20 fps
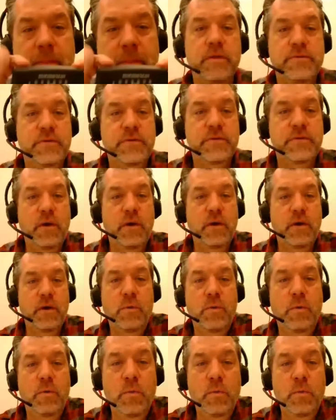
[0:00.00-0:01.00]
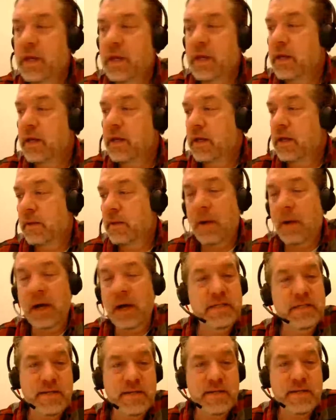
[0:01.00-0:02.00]
So my
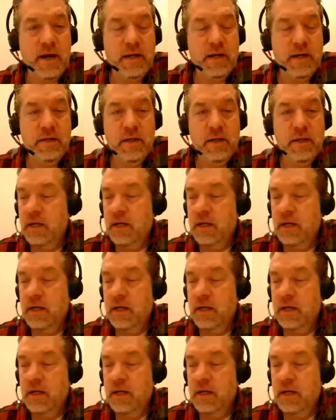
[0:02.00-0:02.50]
design